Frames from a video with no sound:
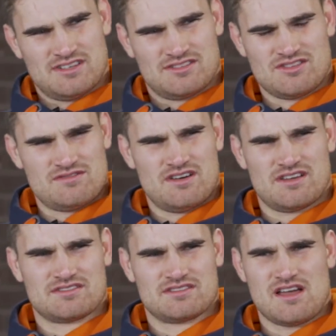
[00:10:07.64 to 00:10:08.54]
Like, it's so
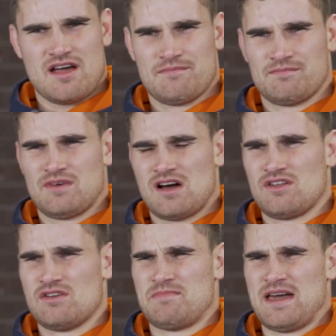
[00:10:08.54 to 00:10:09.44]
nice. I
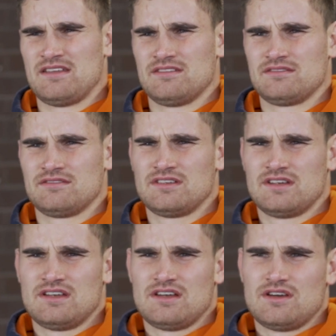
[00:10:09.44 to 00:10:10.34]
know Ben.
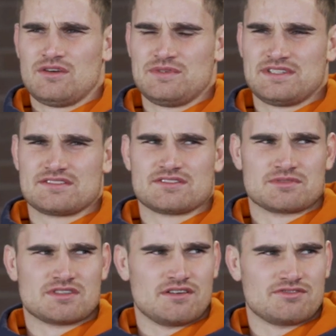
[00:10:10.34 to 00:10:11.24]
We did some
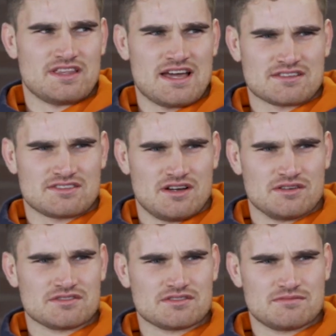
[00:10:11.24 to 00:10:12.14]
stuff for the
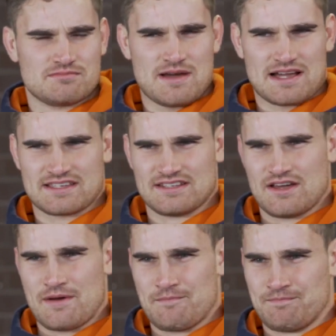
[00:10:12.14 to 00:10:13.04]
Exiles back in
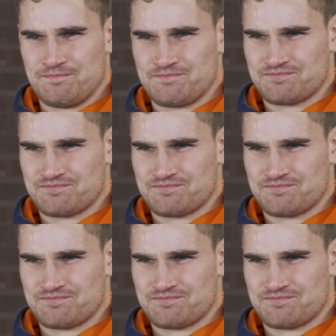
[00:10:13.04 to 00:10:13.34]
under